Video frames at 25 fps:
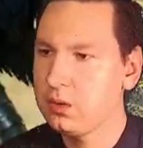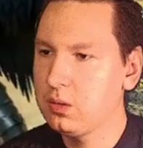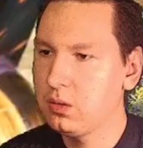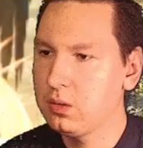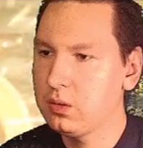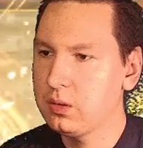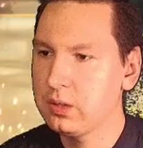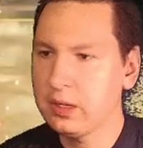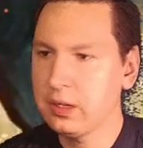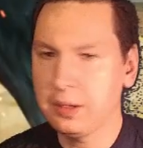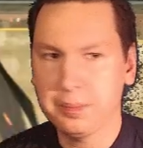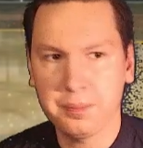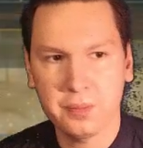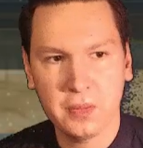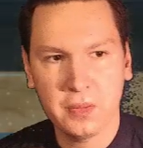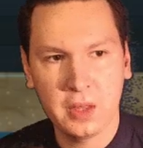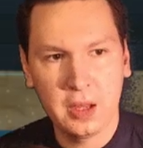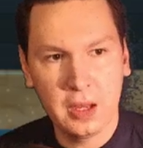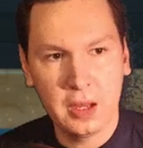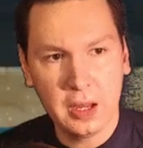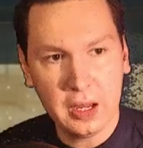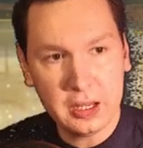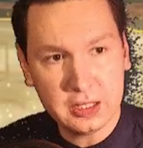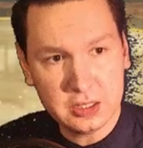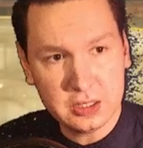Yeah.
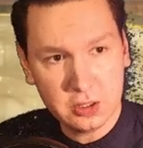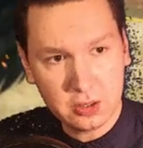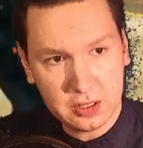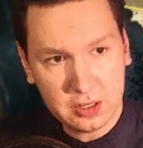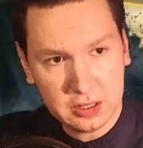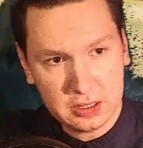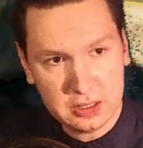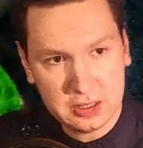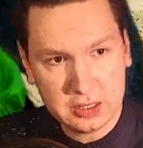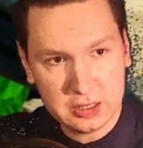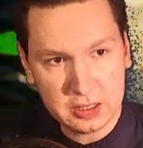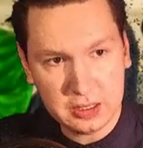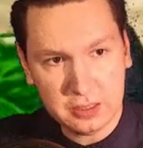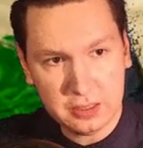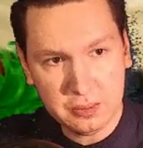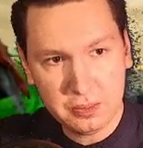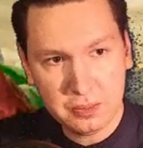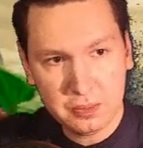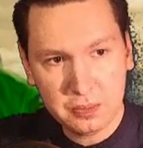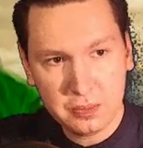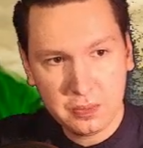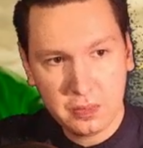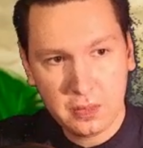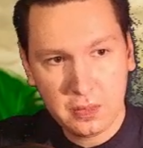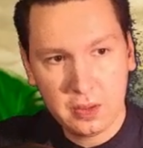As you can see,
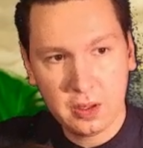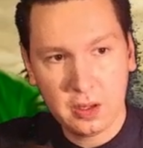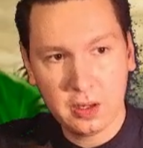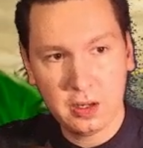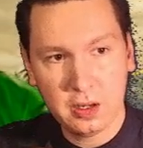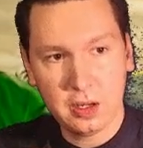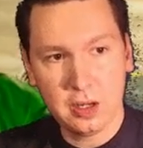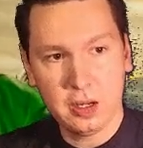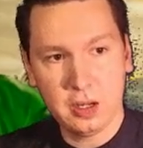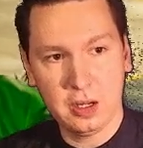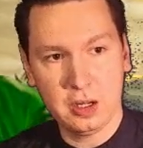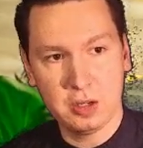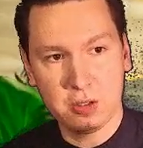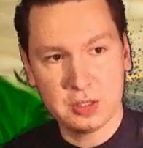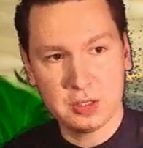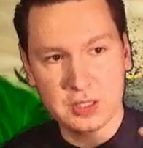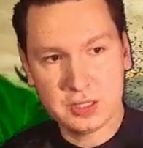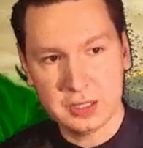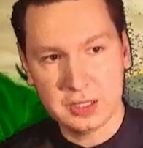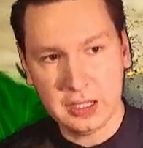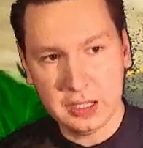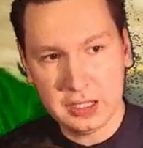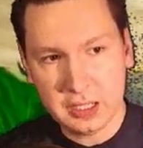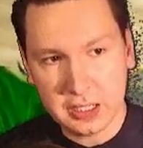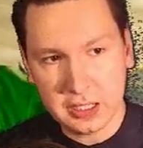her
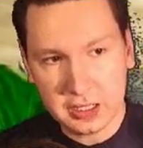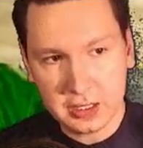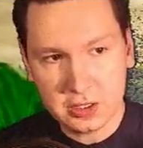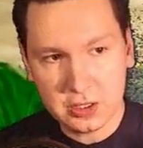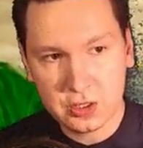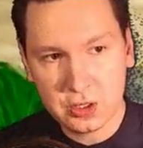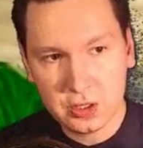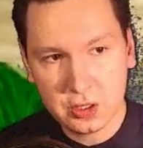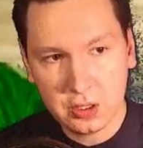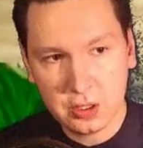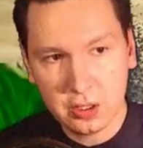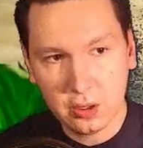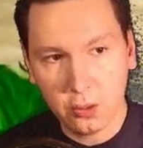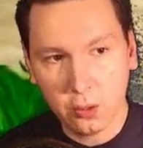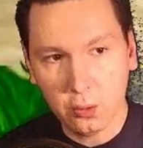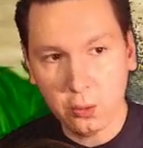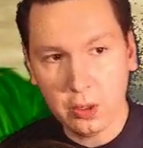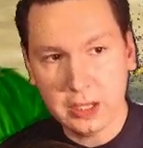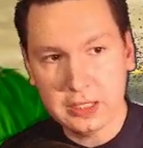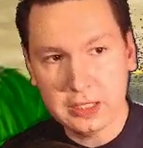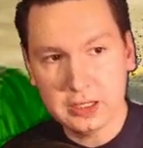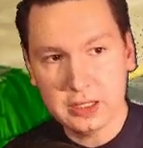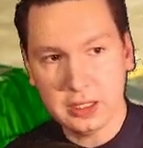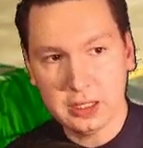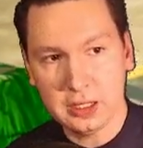Snake Edge
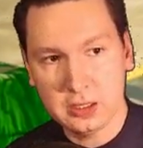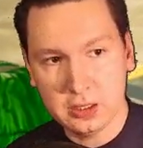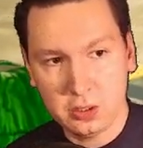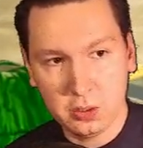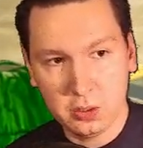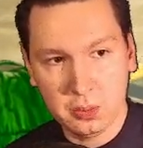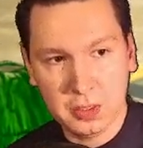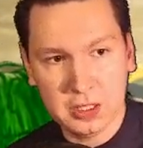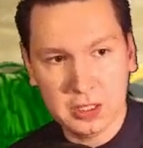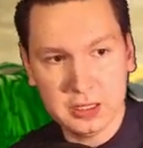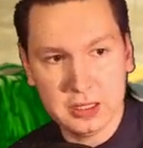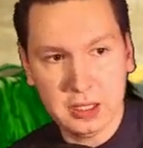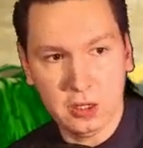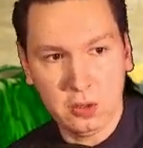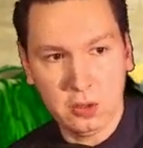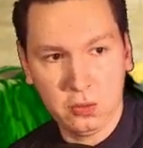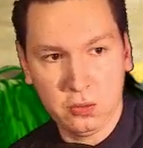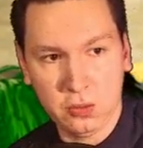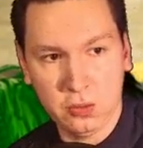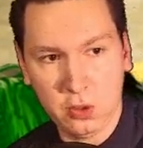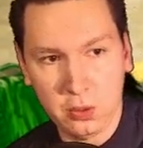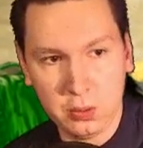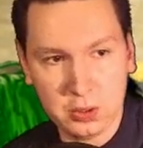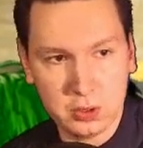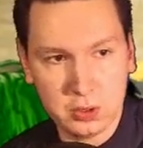went under my down
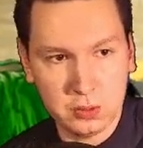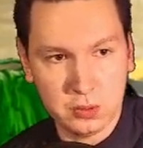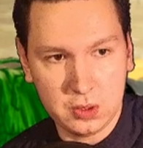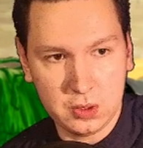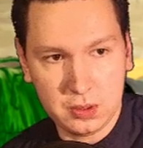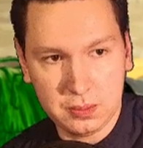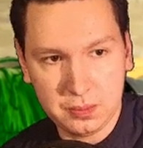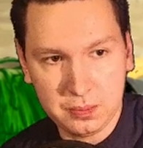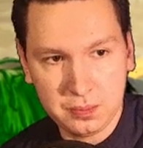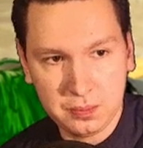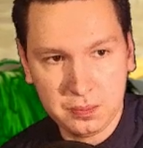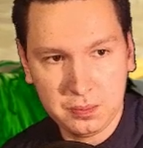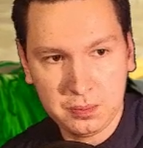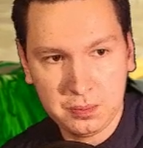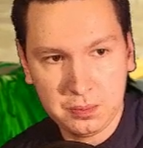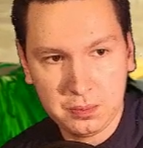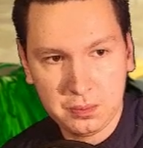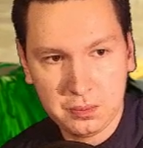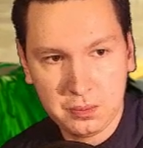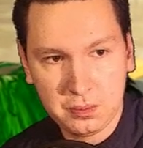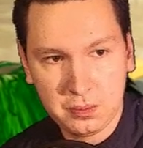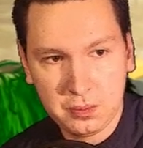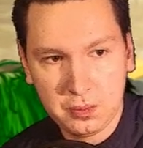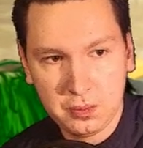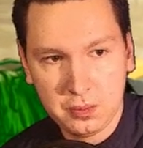forward 1.
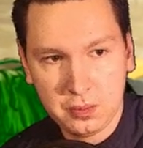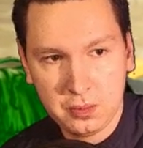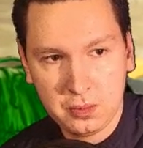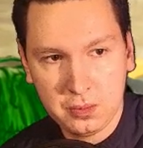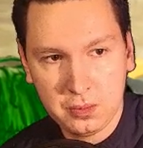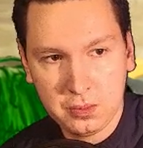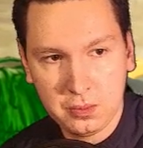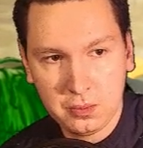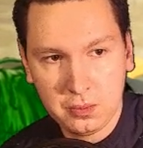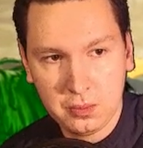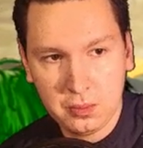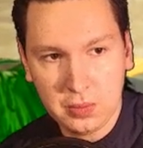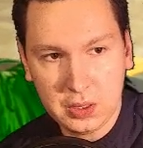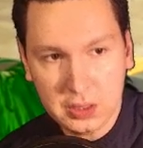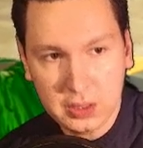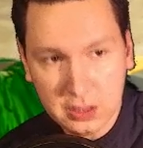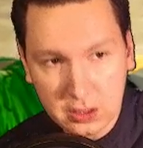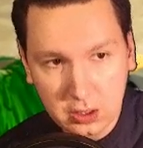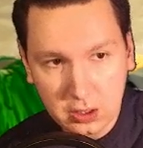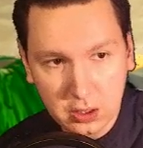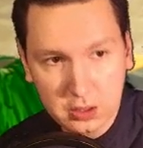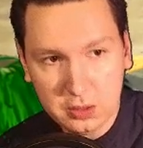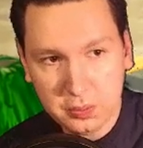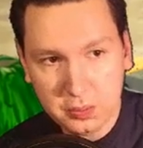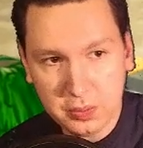But
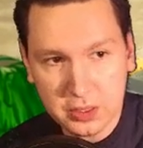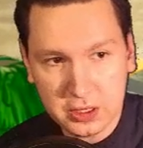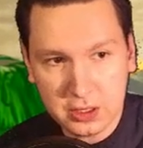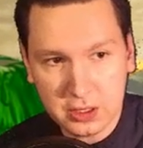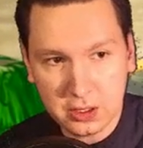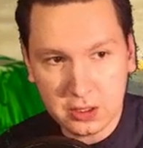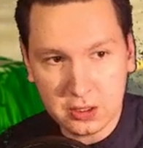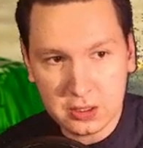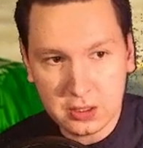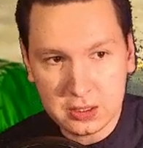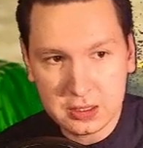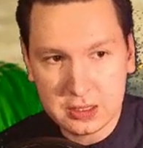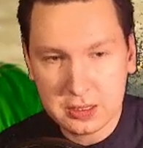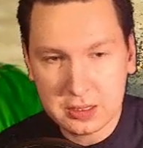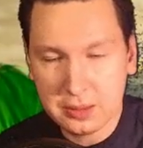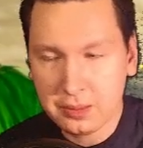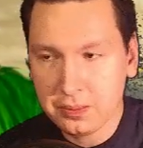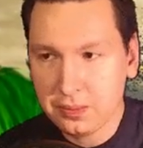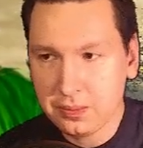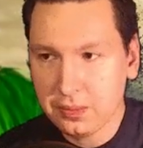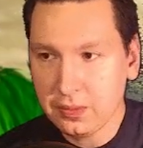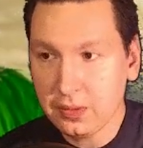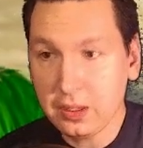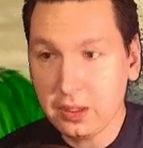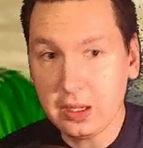not because
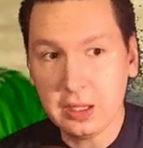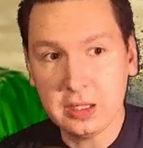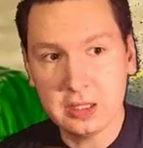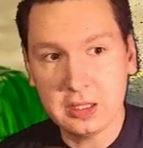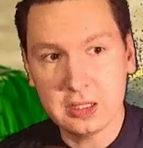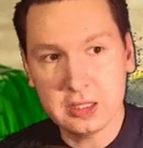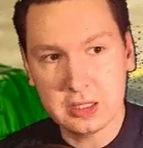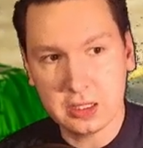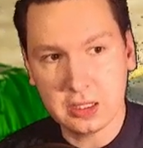it is a